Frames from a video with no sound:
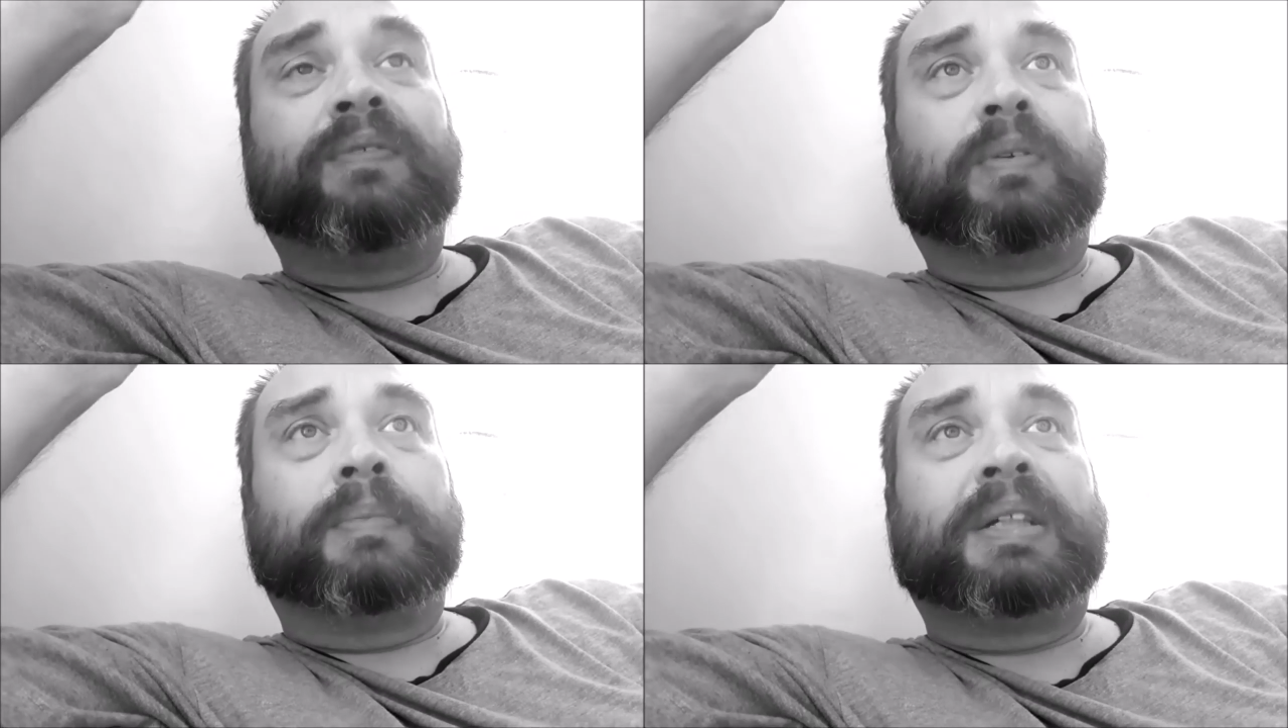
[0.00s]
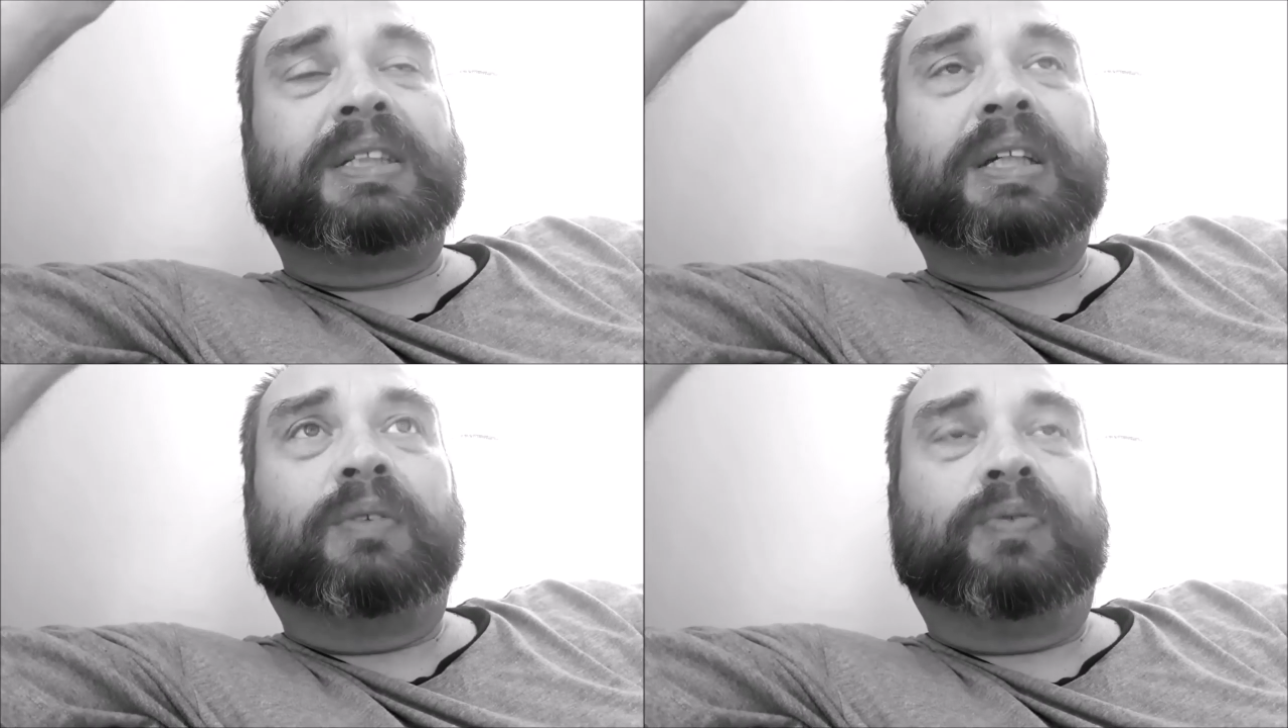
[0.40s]
for
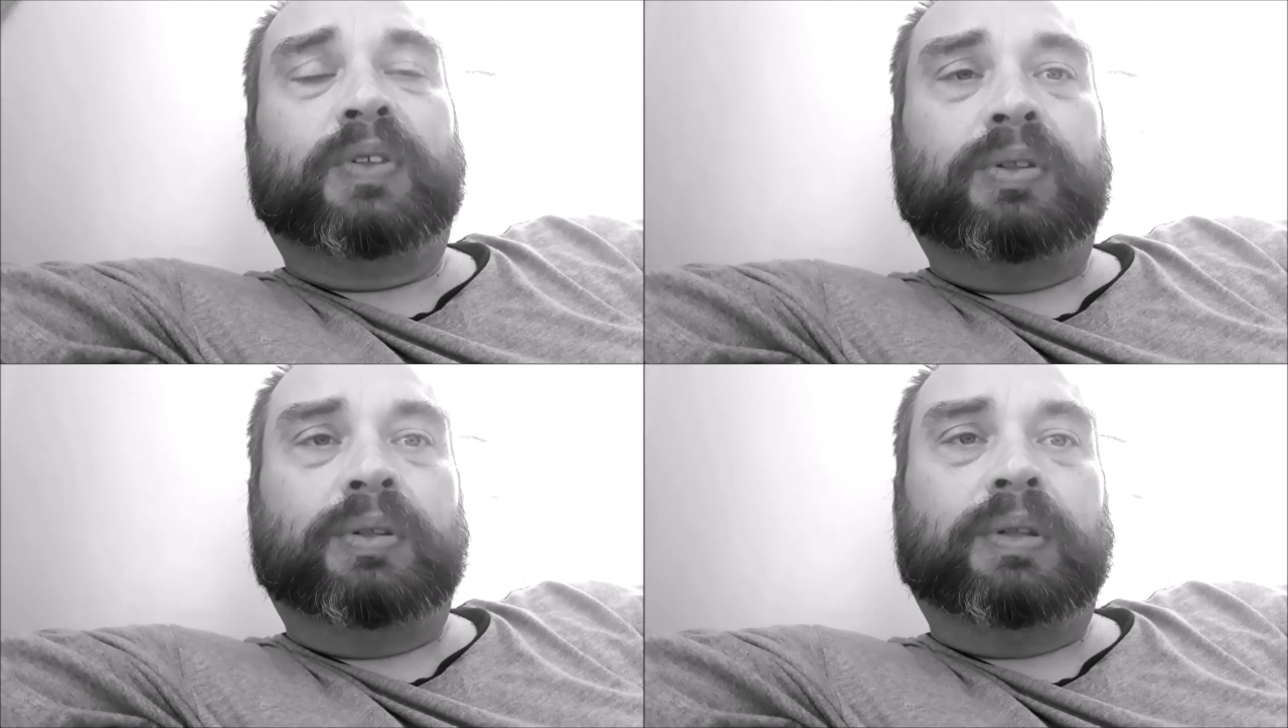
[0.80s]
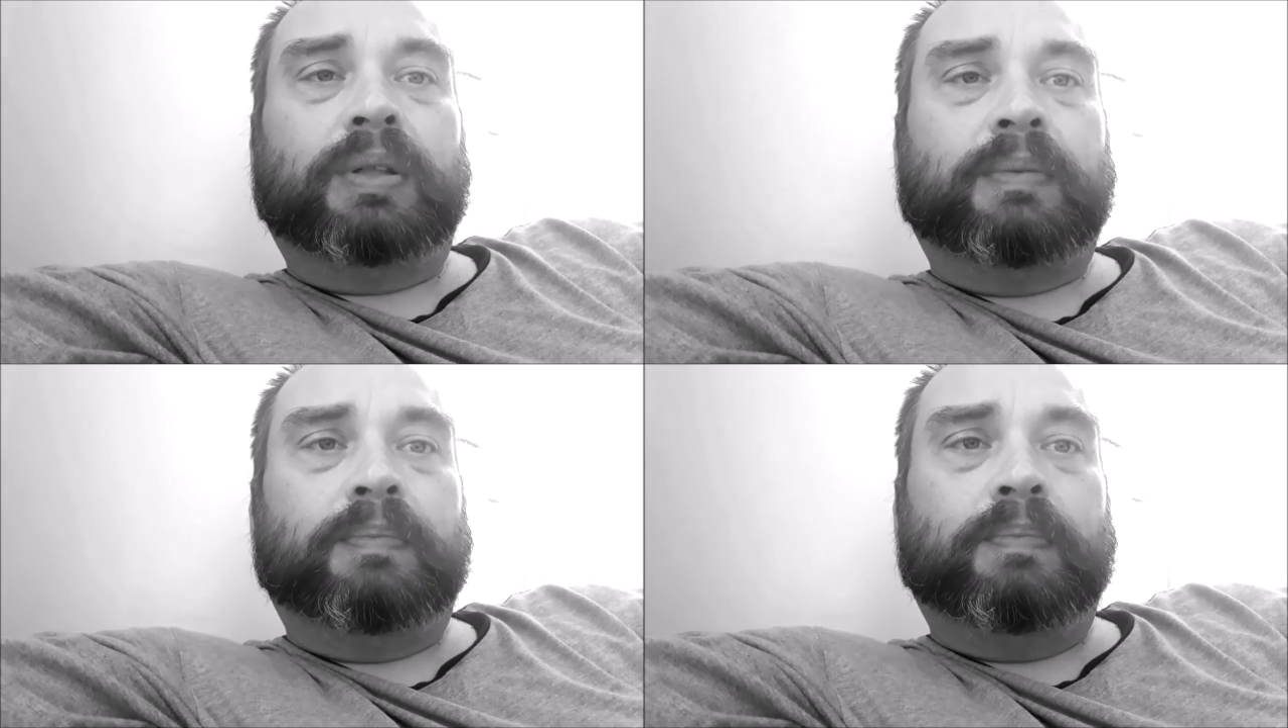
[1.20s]
myself and
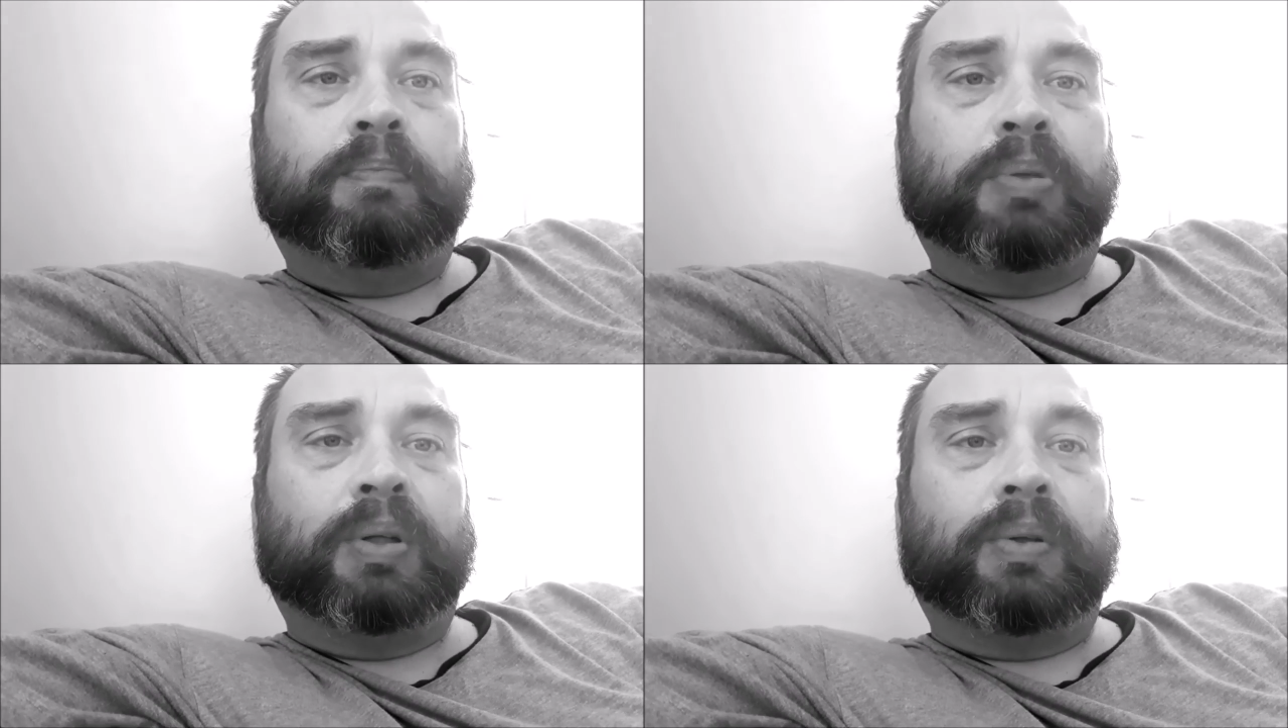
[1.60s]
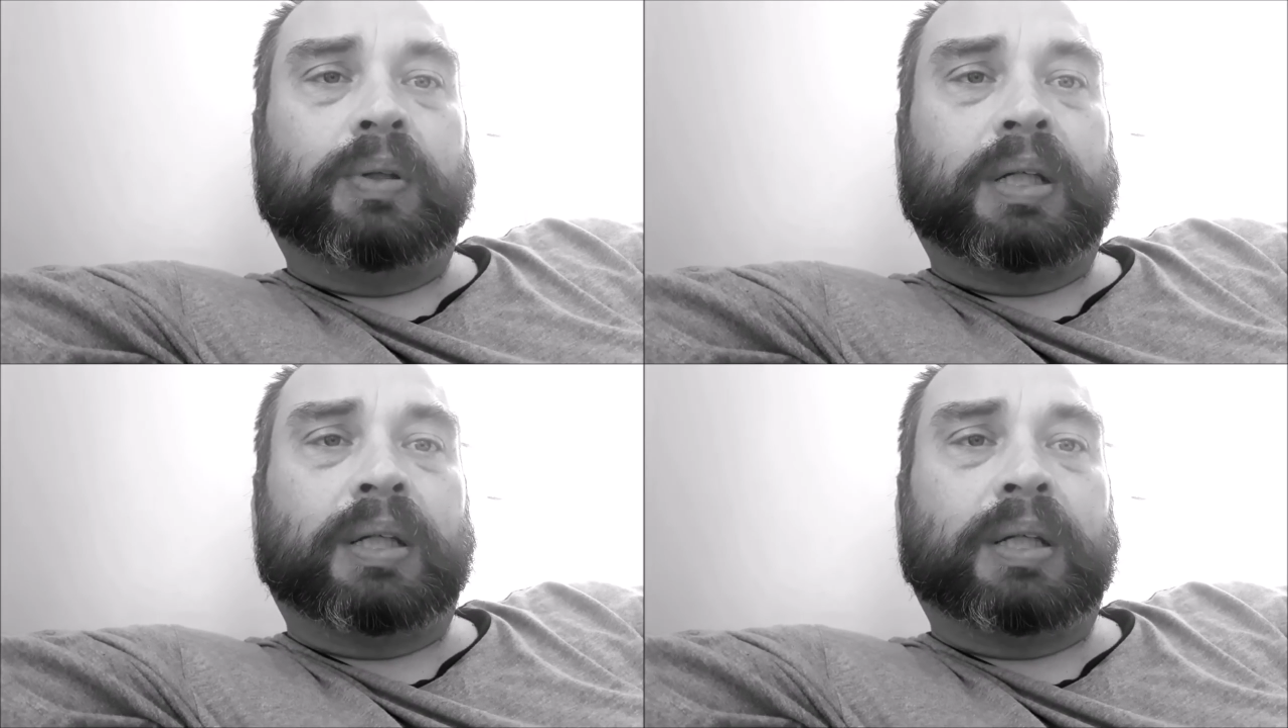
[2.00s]
build